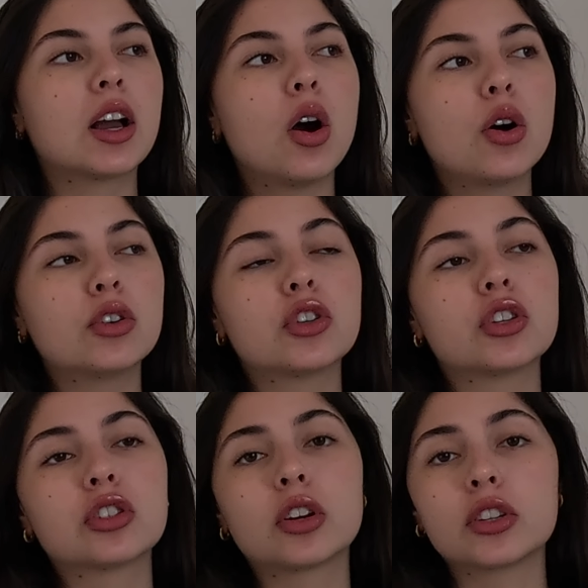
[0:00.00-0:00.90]
oh, you
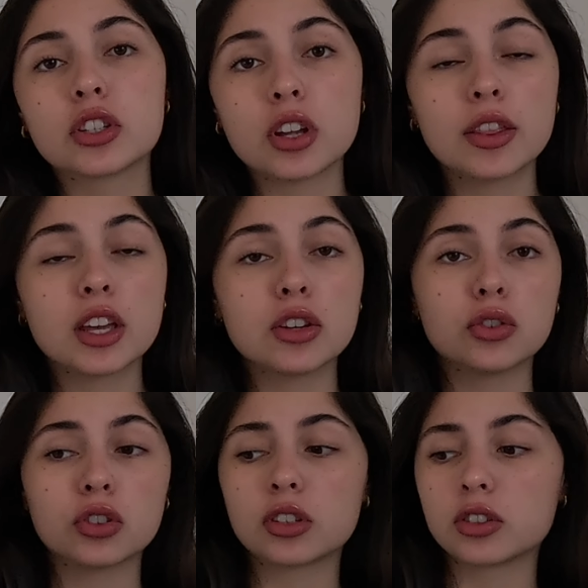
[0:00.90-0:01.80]
should start studying, you
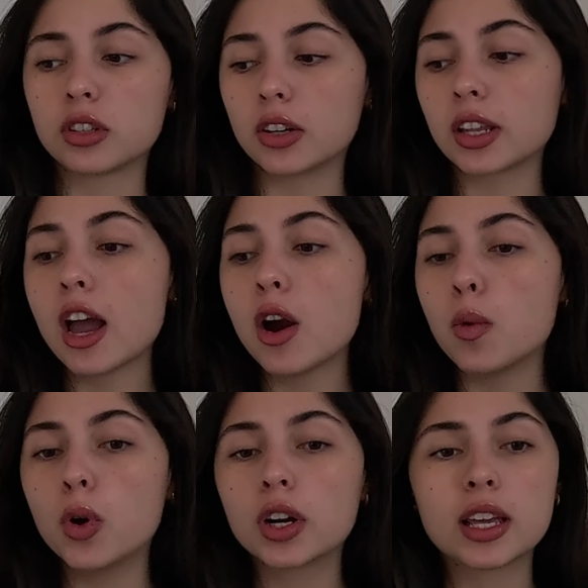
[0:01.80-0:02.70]
should start
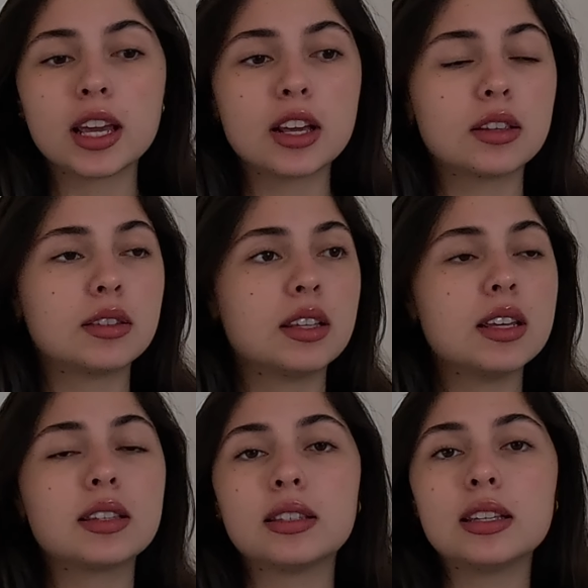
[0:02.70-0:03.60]
working,
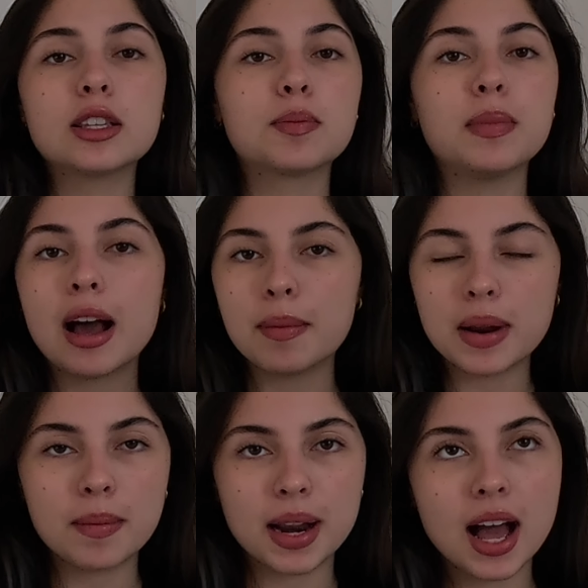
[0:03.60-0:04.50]
this, blah,
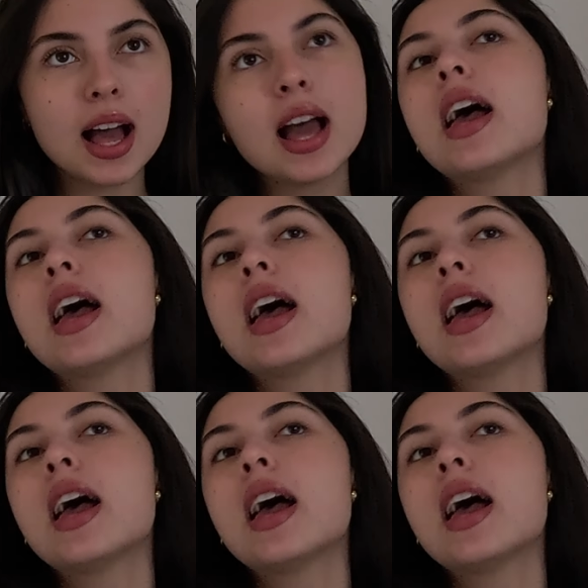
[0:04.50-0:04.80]
blah, blah.